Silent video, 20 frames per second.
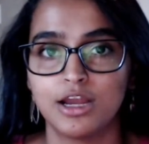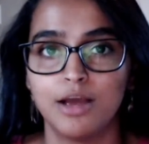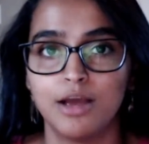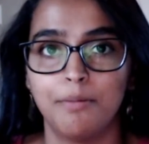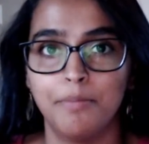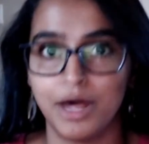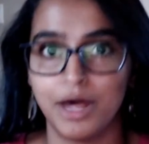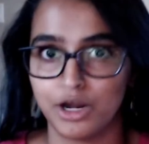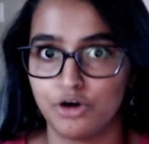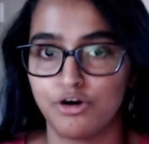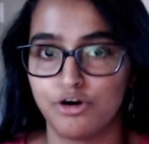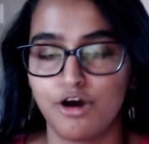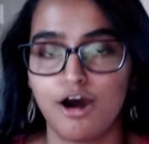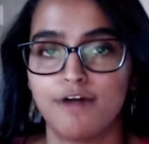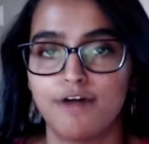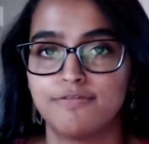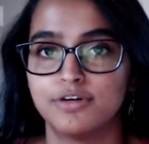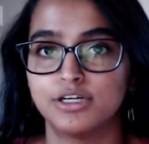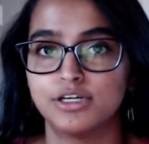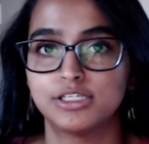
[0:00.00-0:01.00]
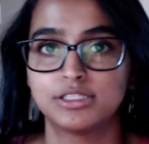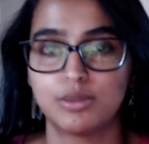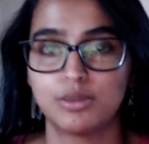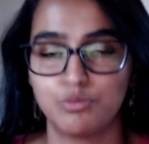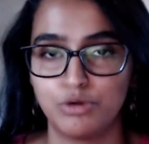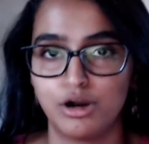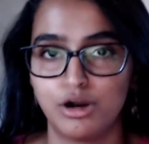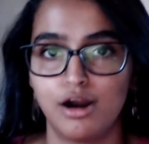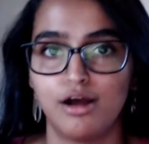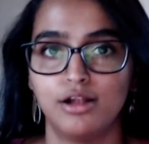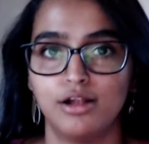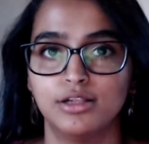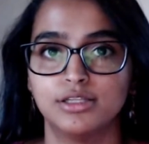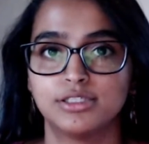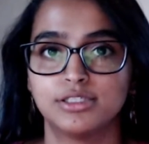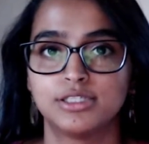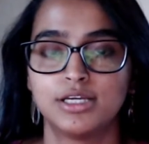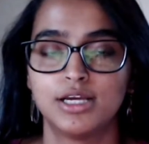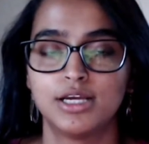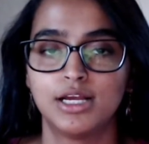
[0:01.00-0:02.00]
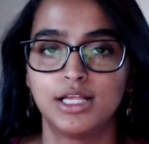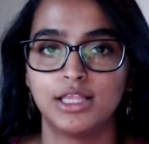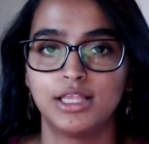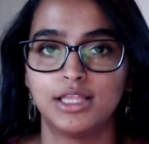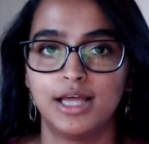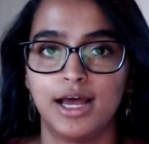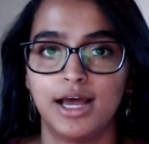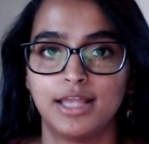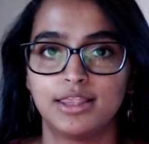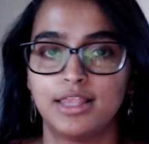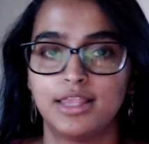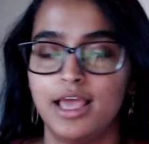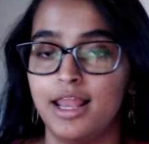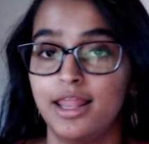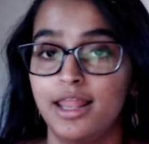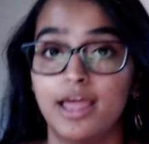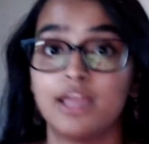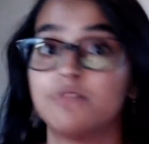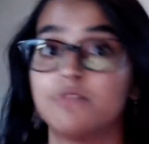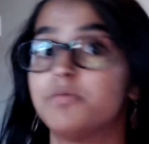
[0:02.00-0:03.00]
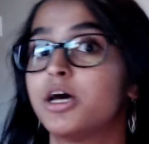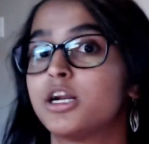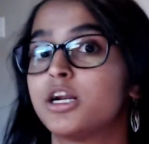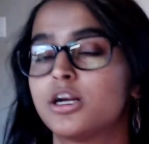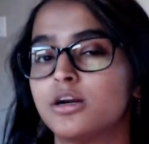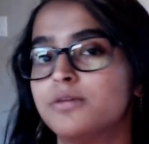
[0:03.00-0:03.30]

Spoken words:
better offers somewhere else that they like better.